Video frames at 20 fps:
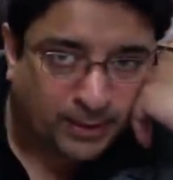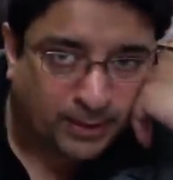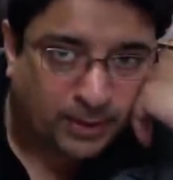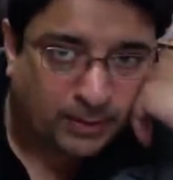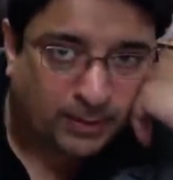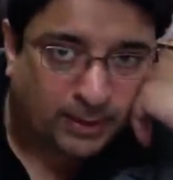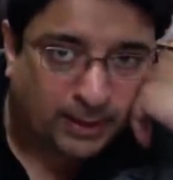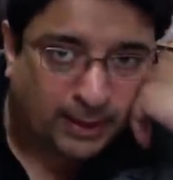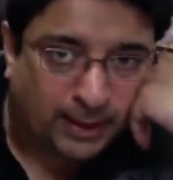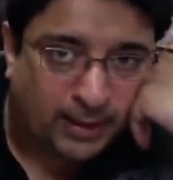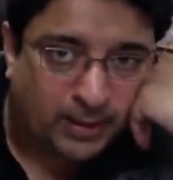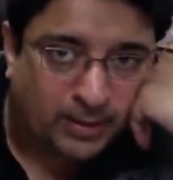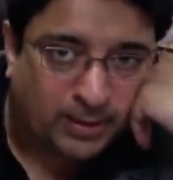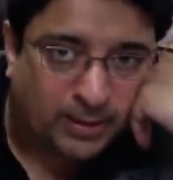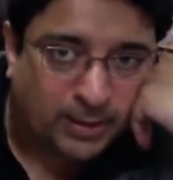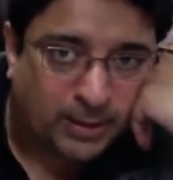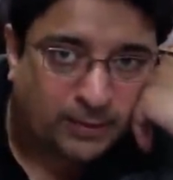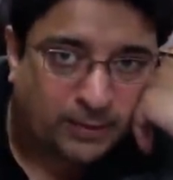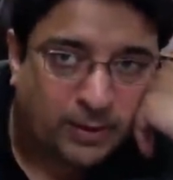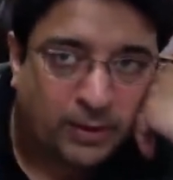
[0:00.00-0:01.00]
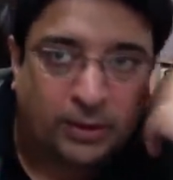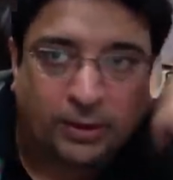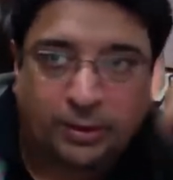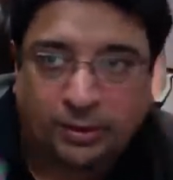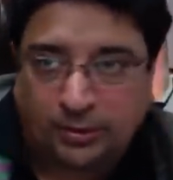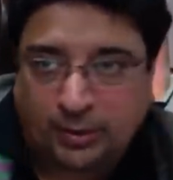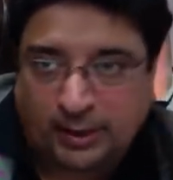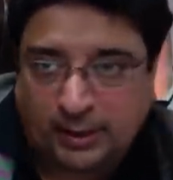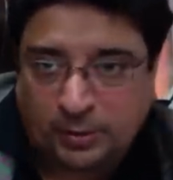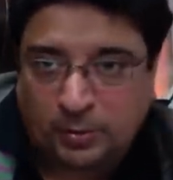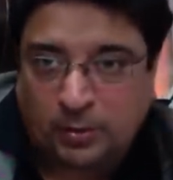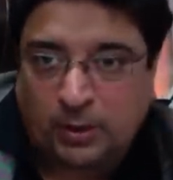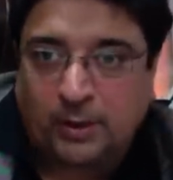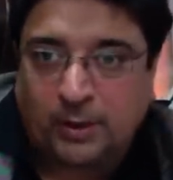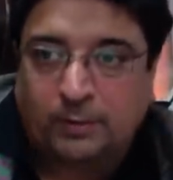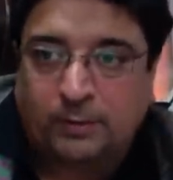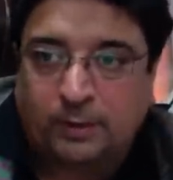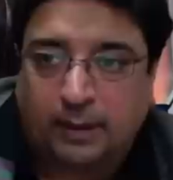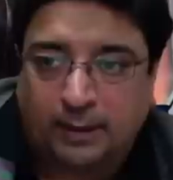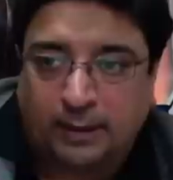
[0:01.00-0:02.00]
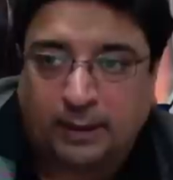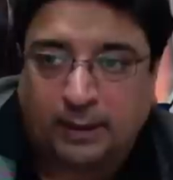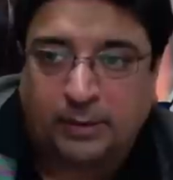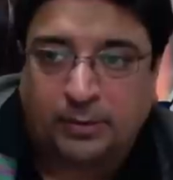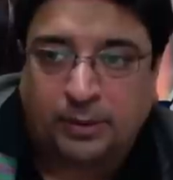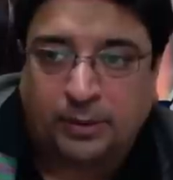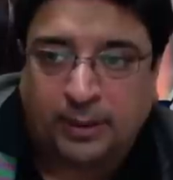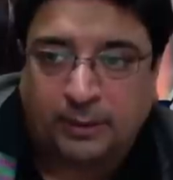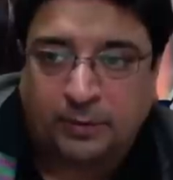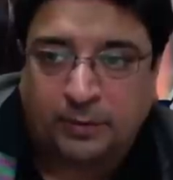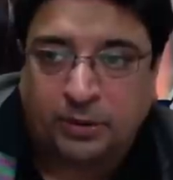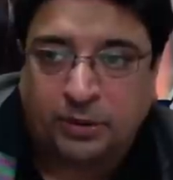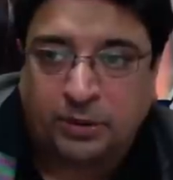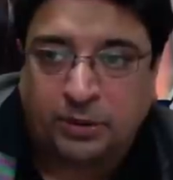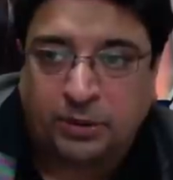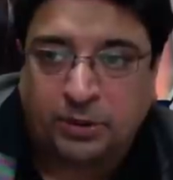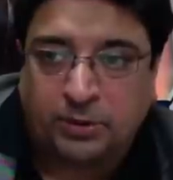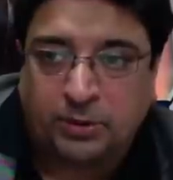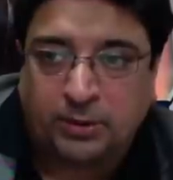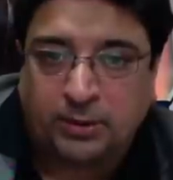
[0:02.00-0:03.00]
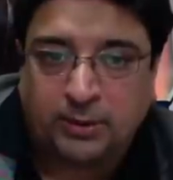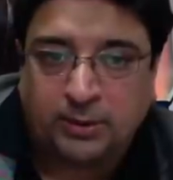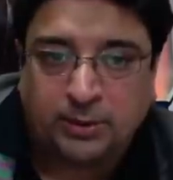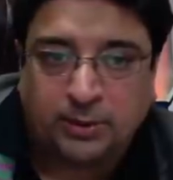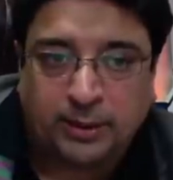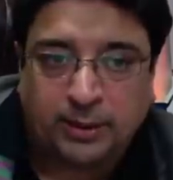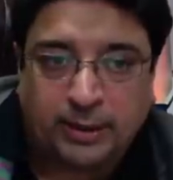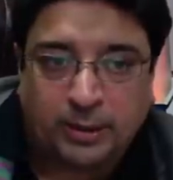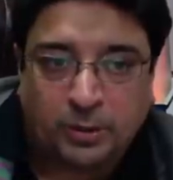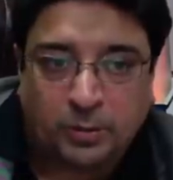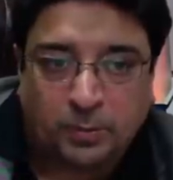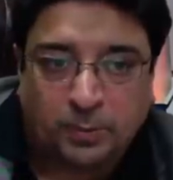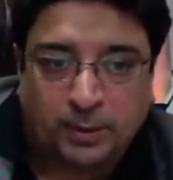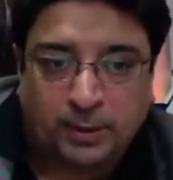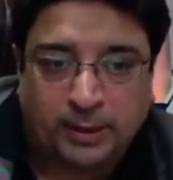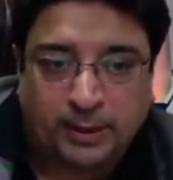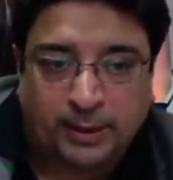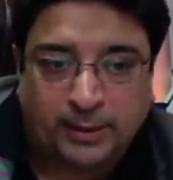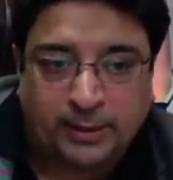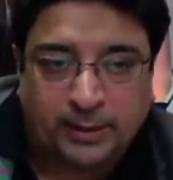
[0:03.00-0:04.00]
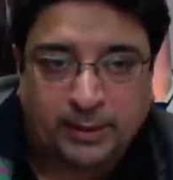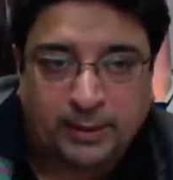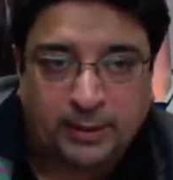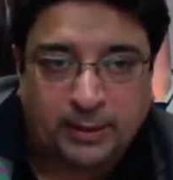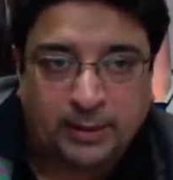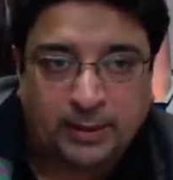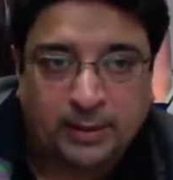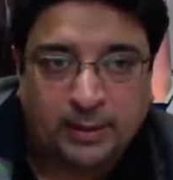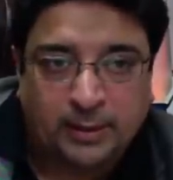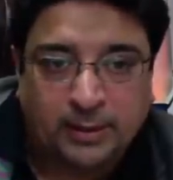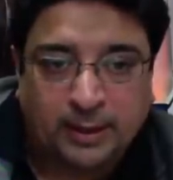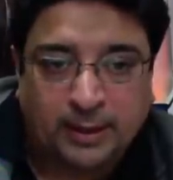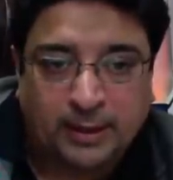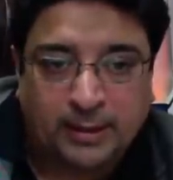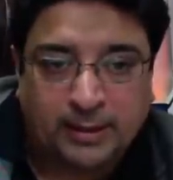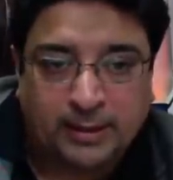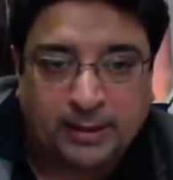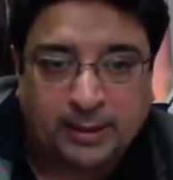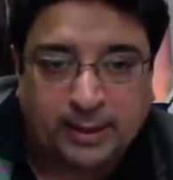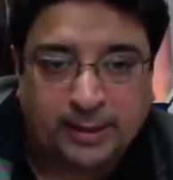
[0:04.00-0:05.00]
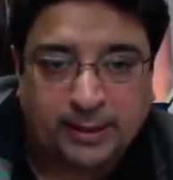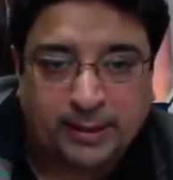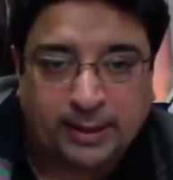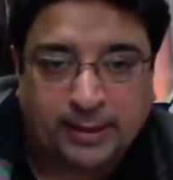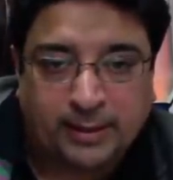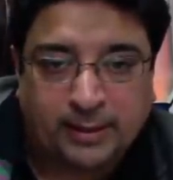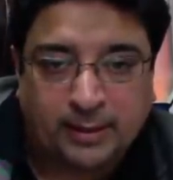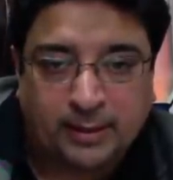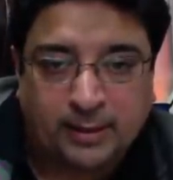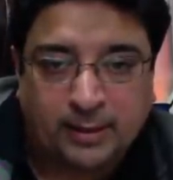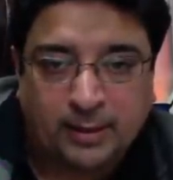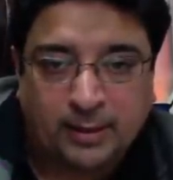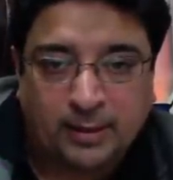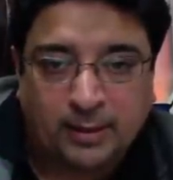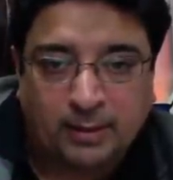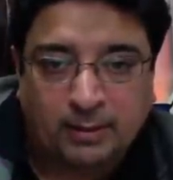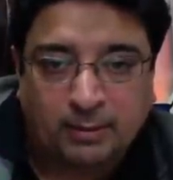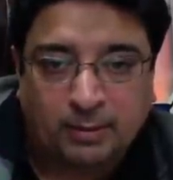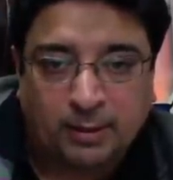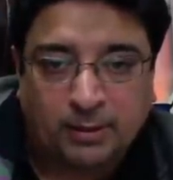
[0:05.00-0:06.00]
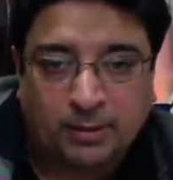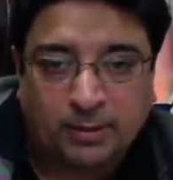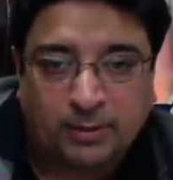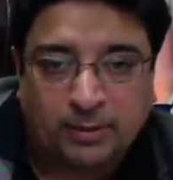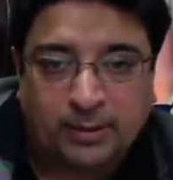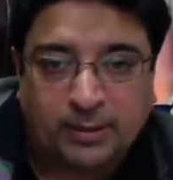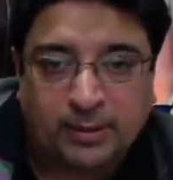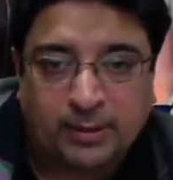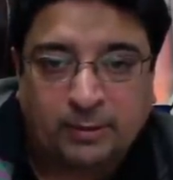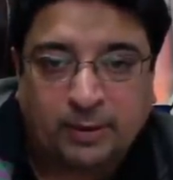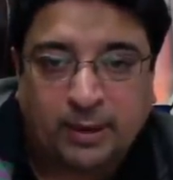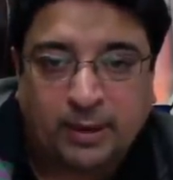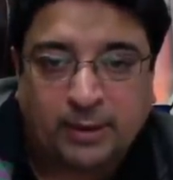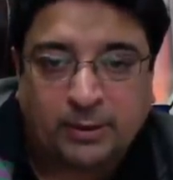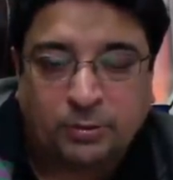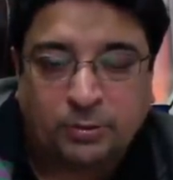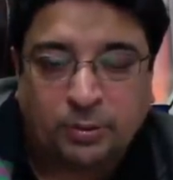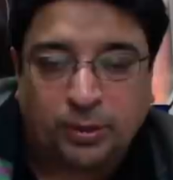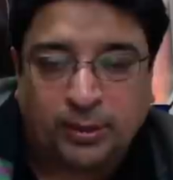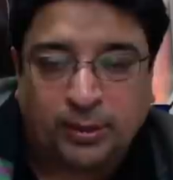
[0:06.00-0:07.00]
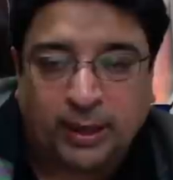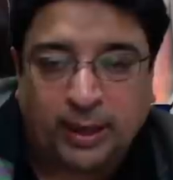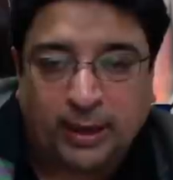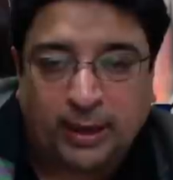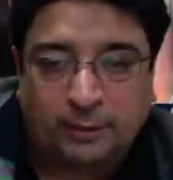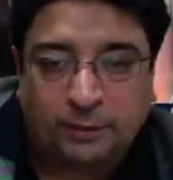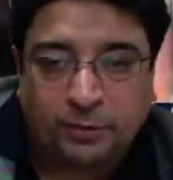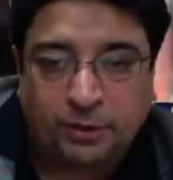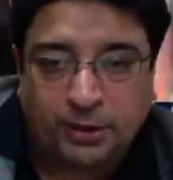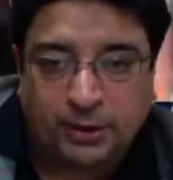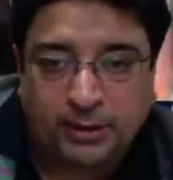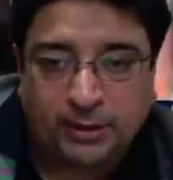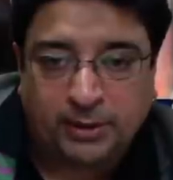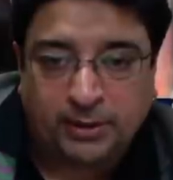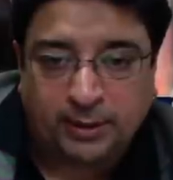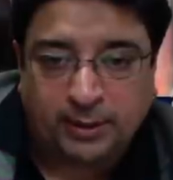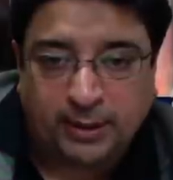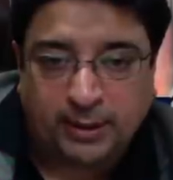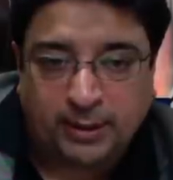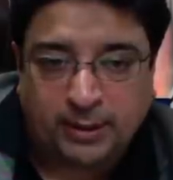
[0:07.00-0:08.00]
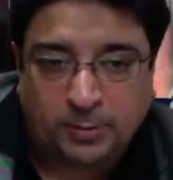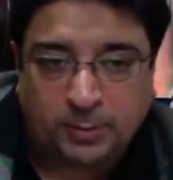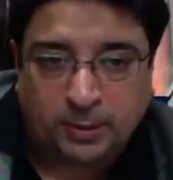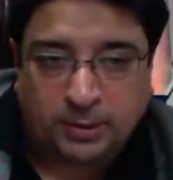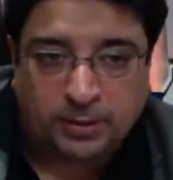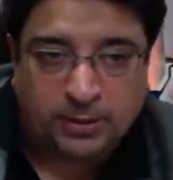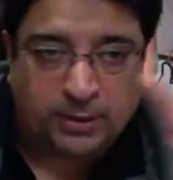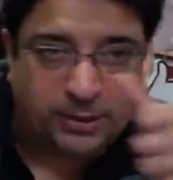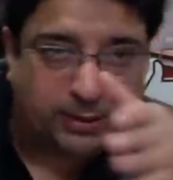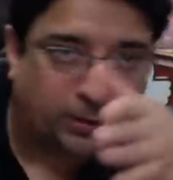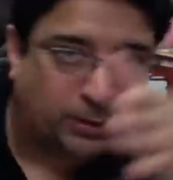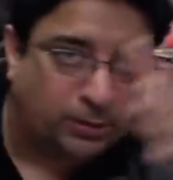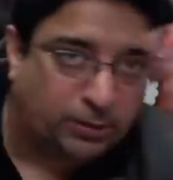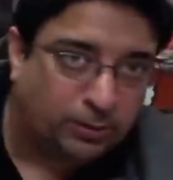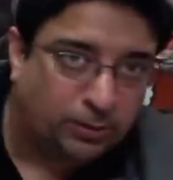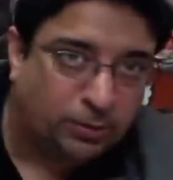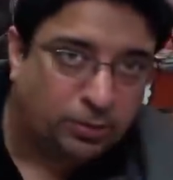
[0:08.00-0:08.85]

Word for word: So I'm clicking on save and continue. I know I don't have the screen open yet. I understand that, because the reason why I do not have shared screen is because it